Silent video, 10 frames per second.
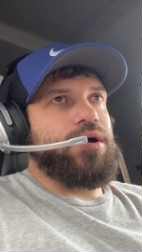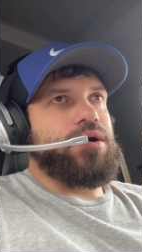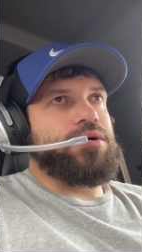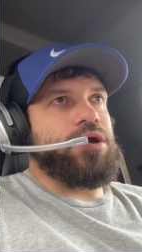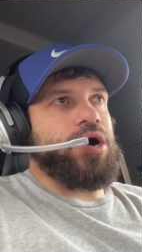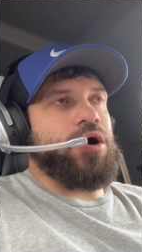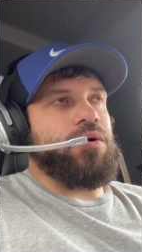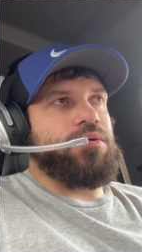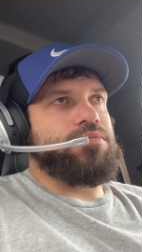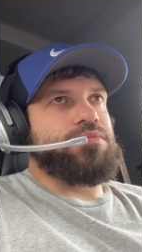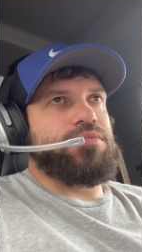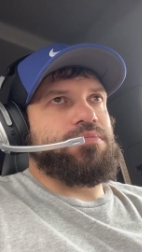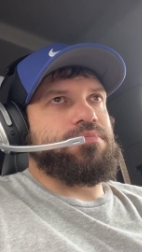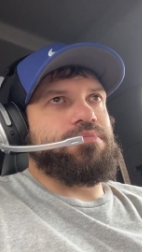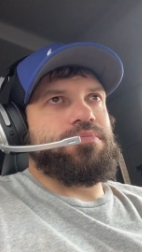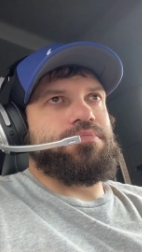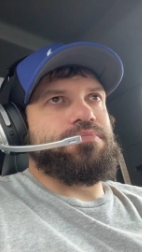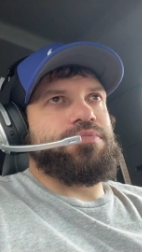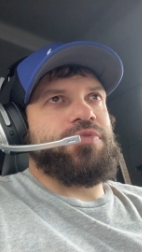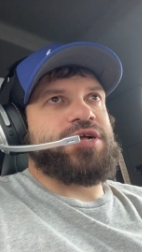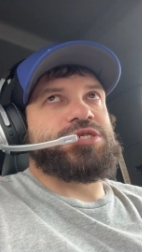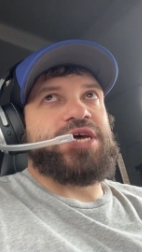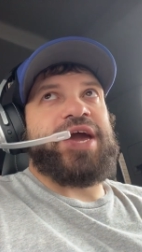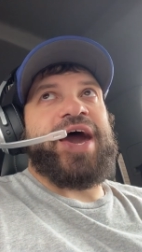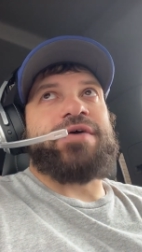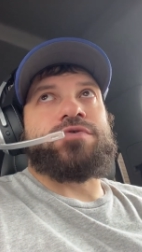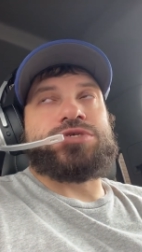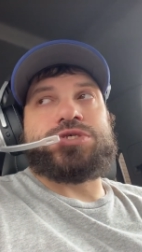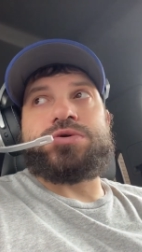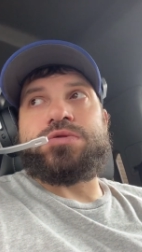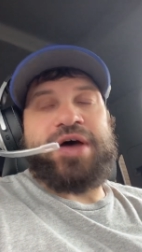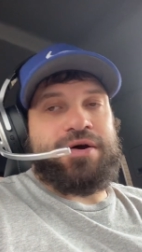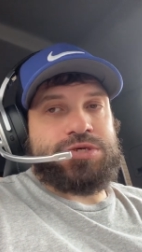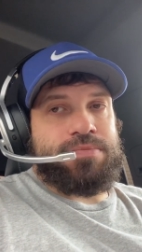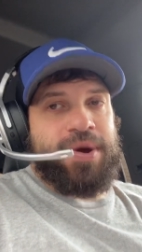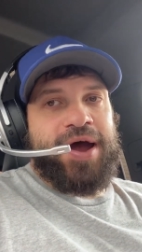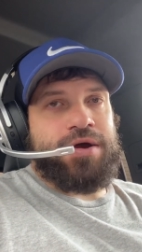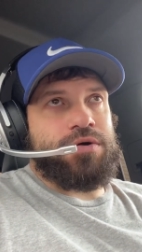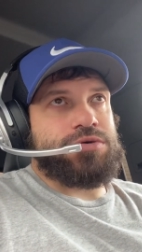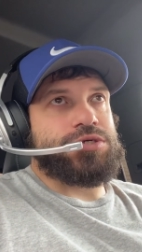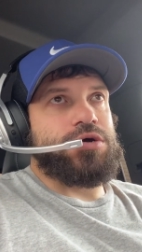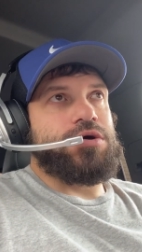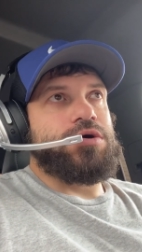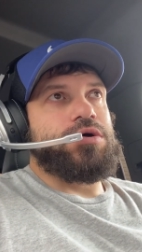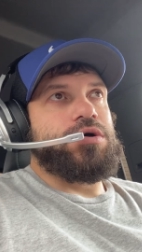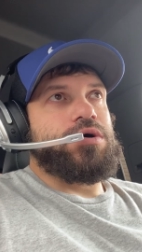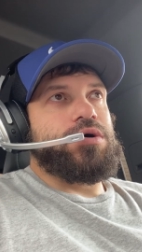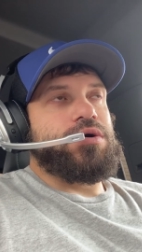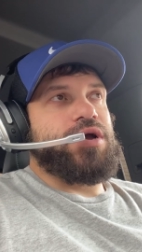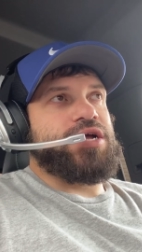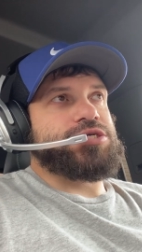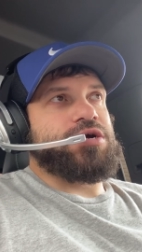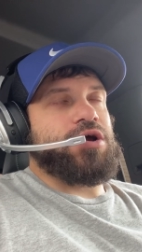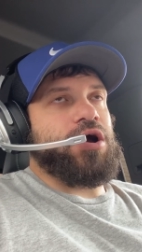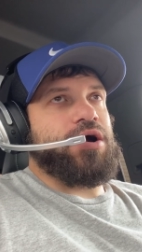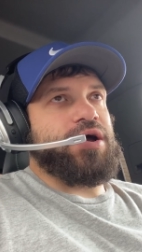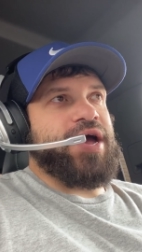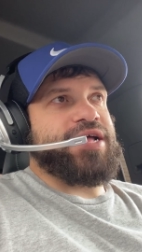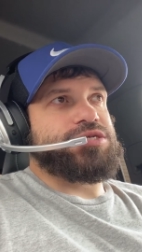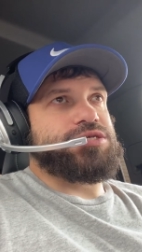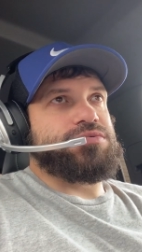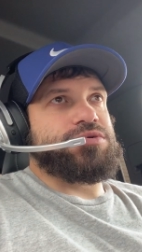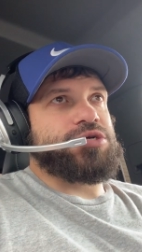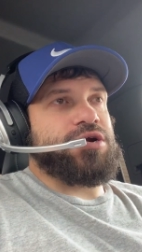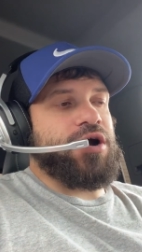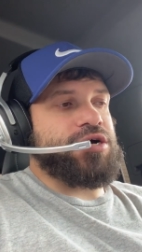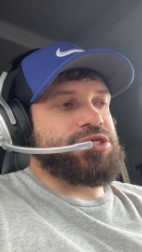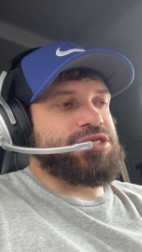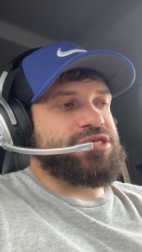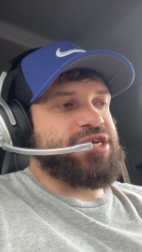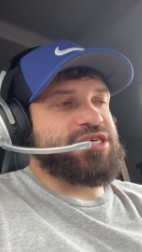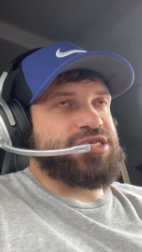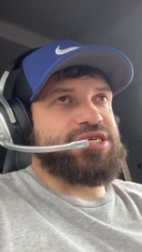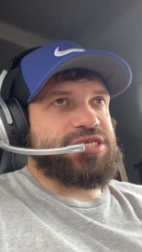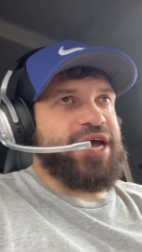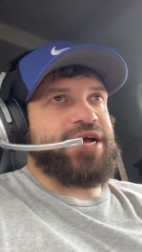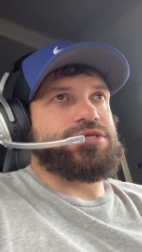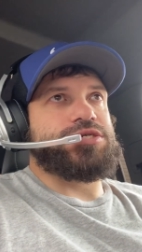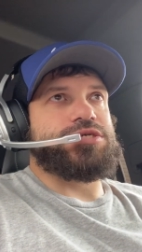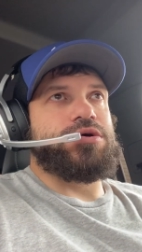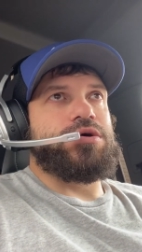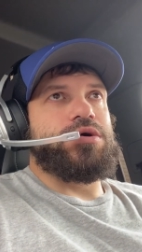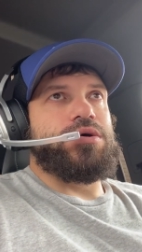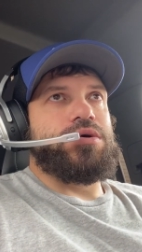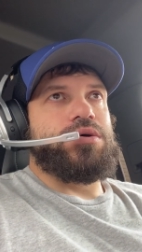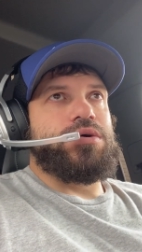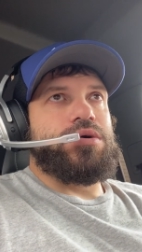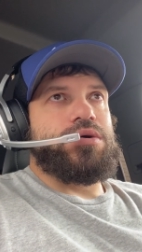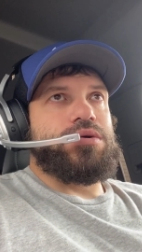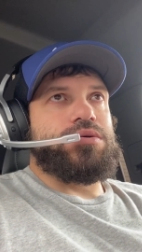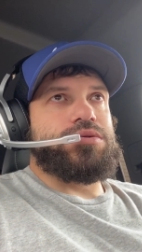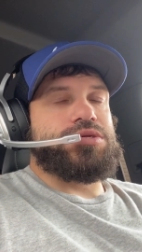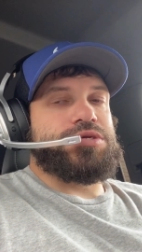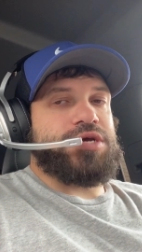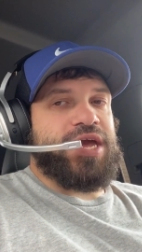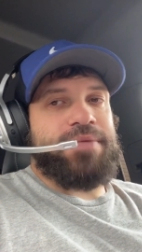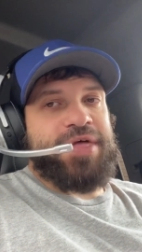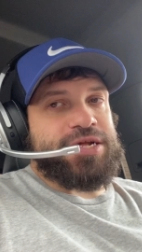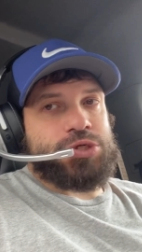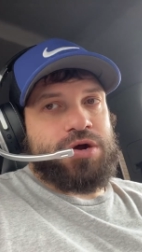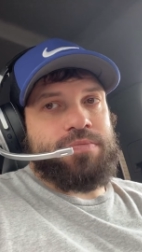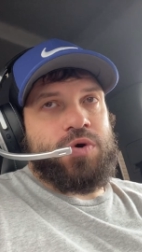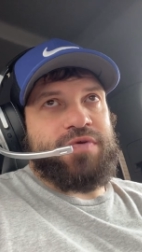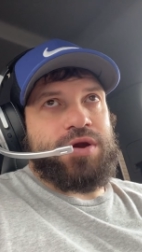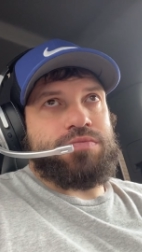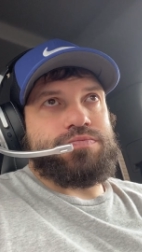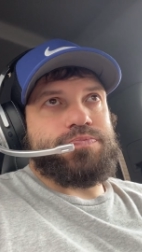you know, let's say average 2,000 miles, it's going to co- at it's going to cost you 60 cents to keep that truck moving.